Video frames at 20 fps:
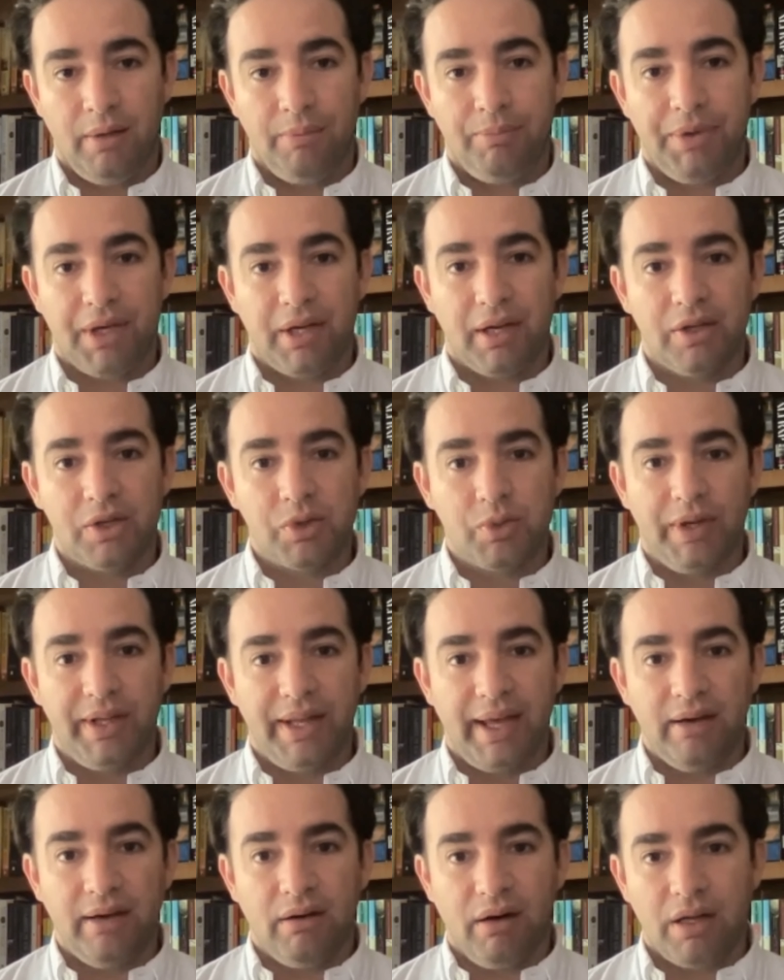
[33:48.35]
because when
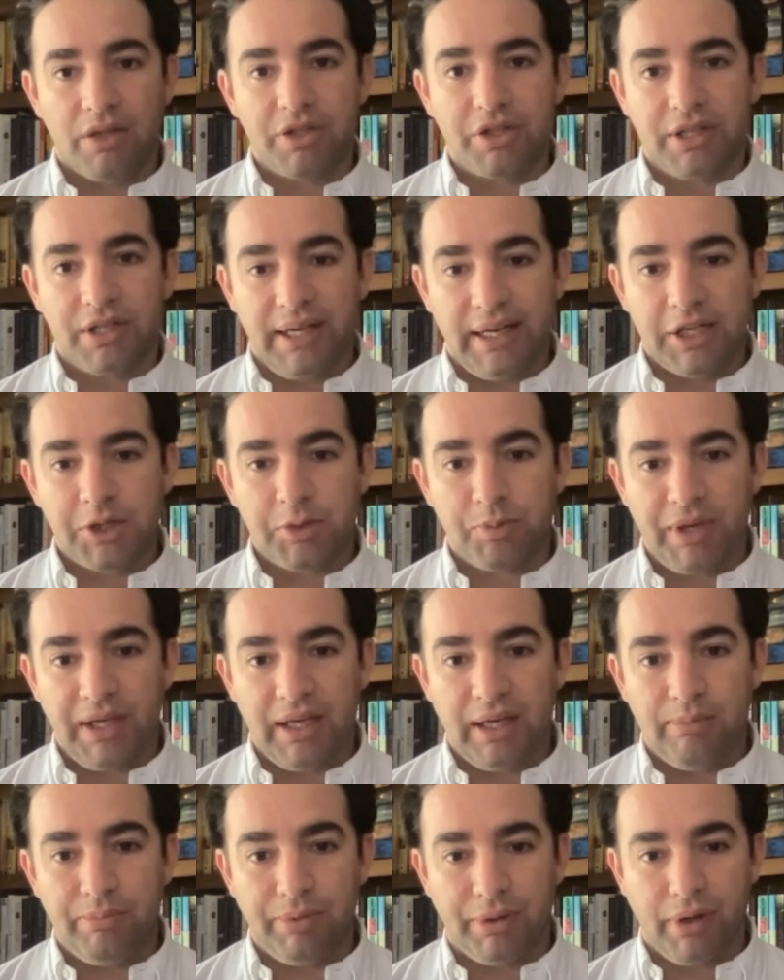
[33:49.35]
they launched
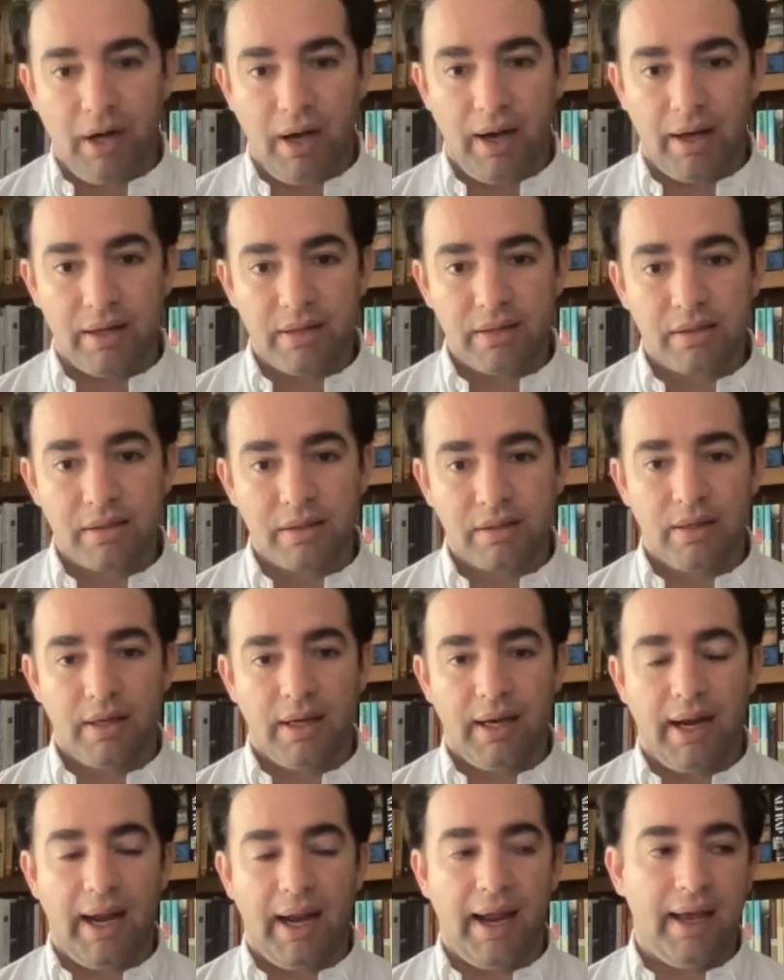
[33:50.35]
ESPN Plus
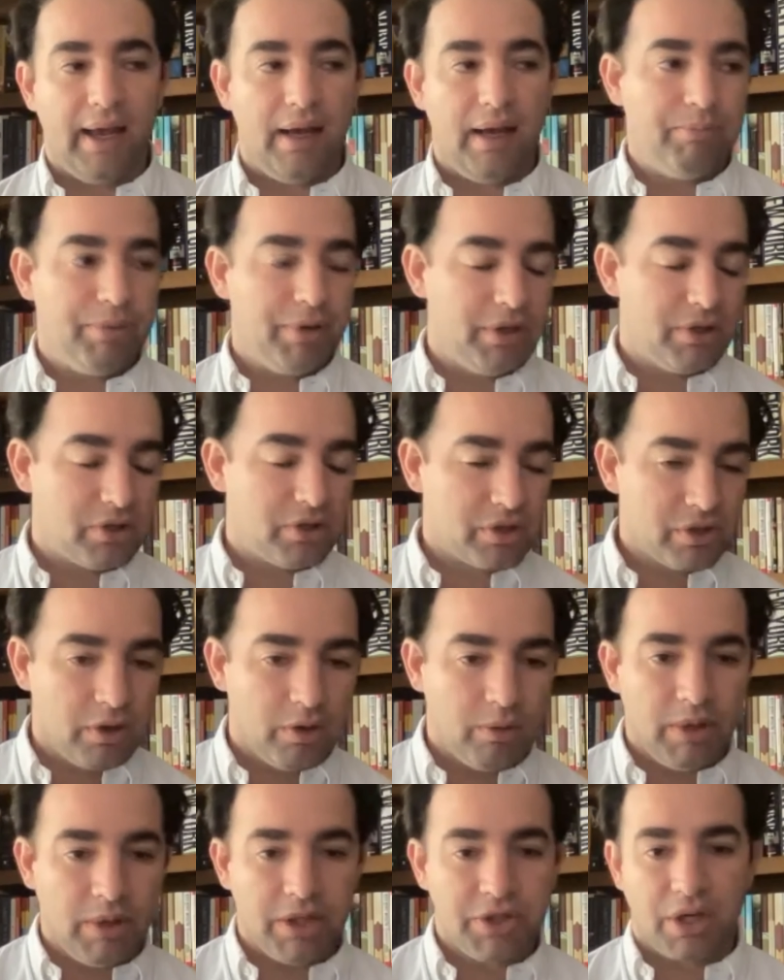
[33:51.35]
and put
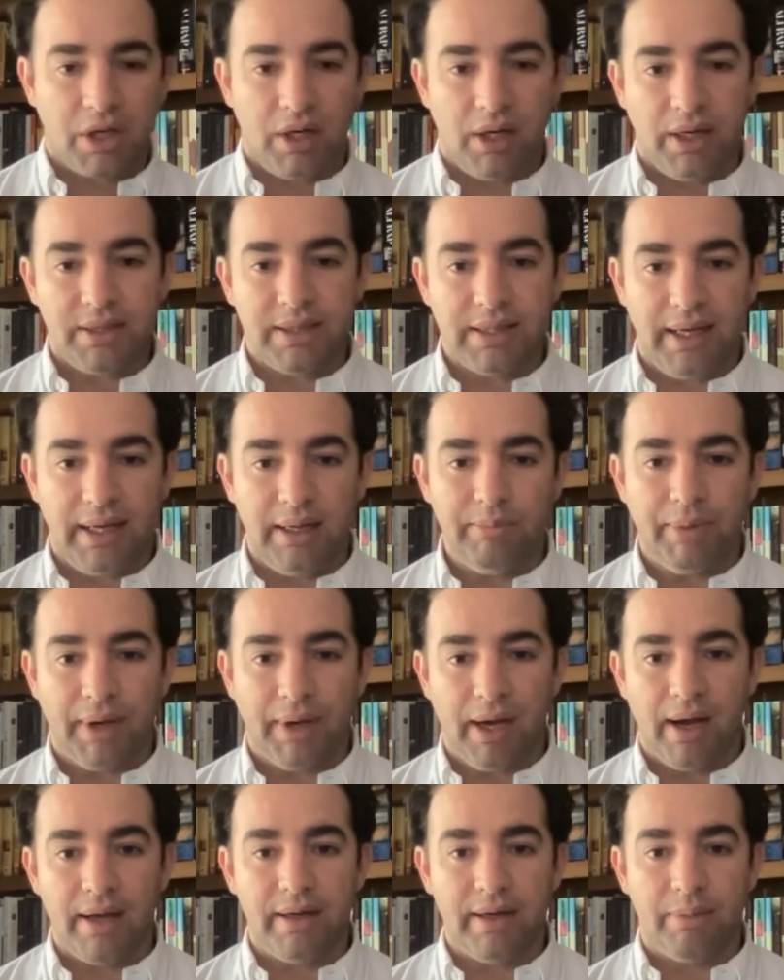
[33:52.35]
so much content
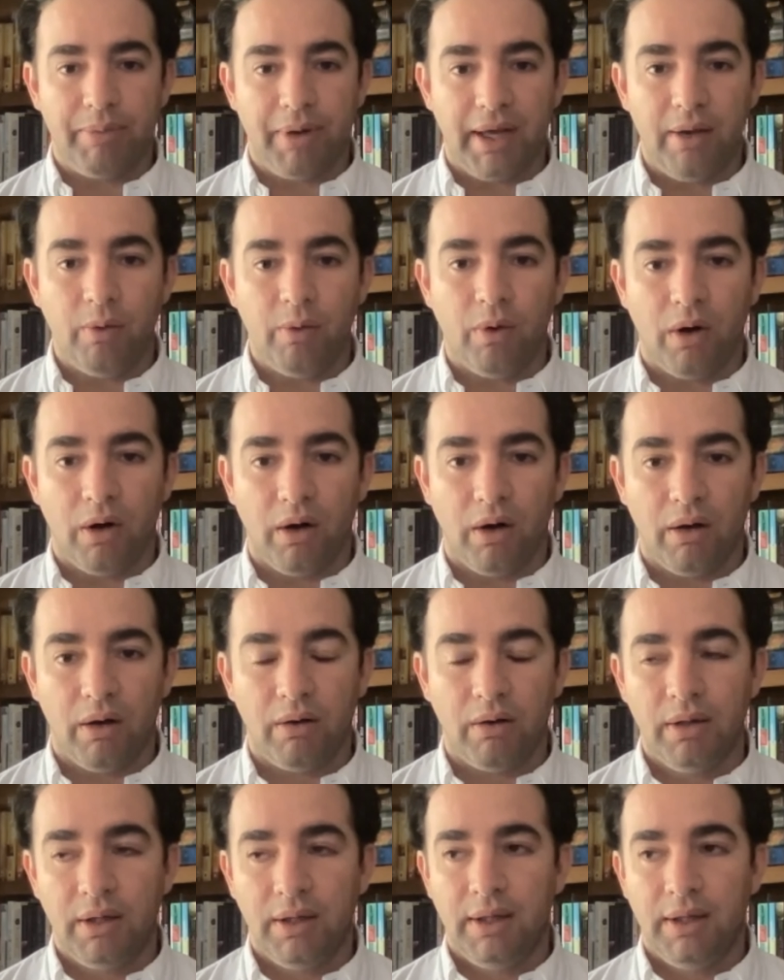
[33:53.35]
behind a paywall,